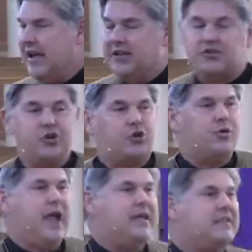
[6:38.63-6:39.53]
It's to
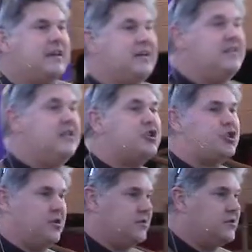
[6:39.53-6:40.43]
create the
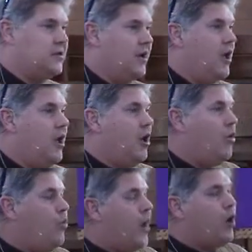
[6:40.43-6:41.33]
conditions
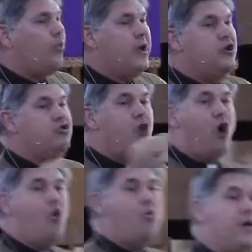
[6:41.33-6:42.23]
where we
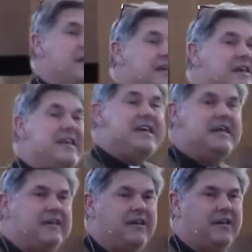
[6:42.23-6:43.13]
know we
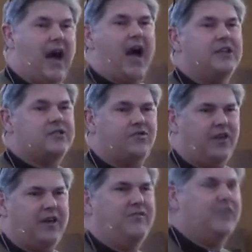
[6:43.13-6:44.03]
need God's
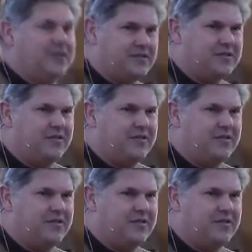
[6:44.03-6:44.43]
forgiveness.